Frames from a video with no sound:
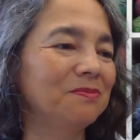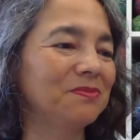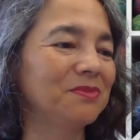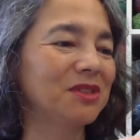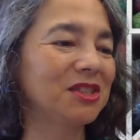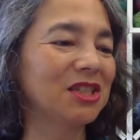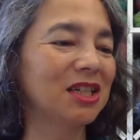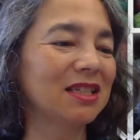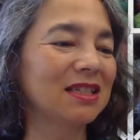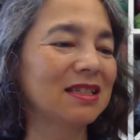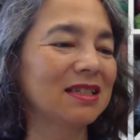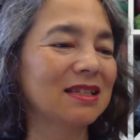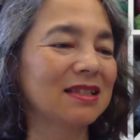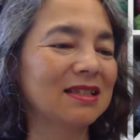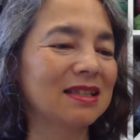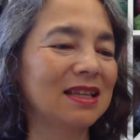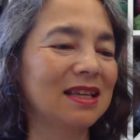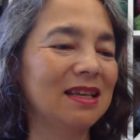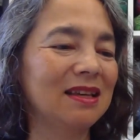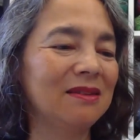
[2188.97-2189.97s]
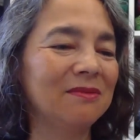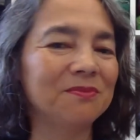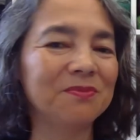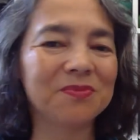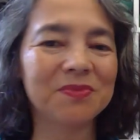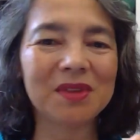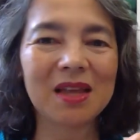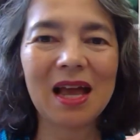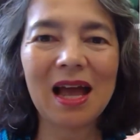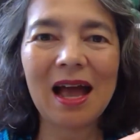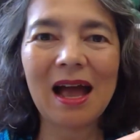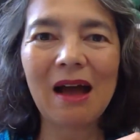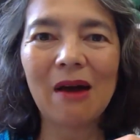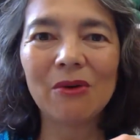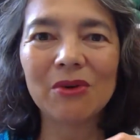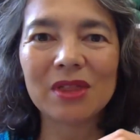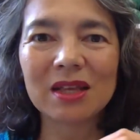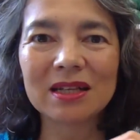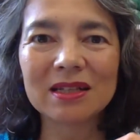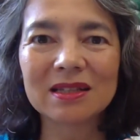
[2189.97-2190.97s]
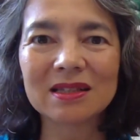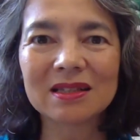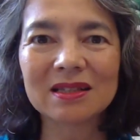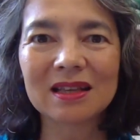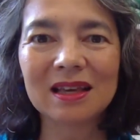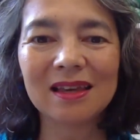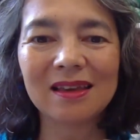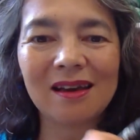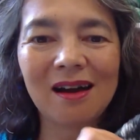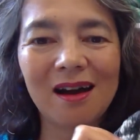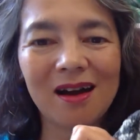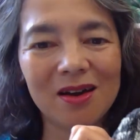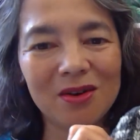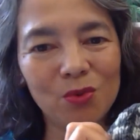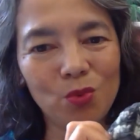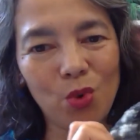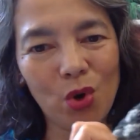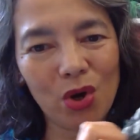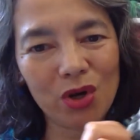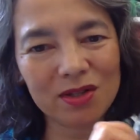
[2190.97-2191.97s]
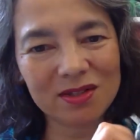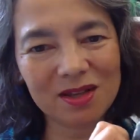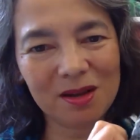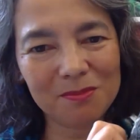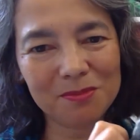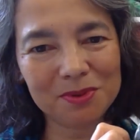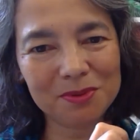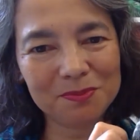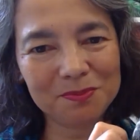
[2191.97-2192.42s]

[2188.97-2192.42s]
just to see how this yarn works up.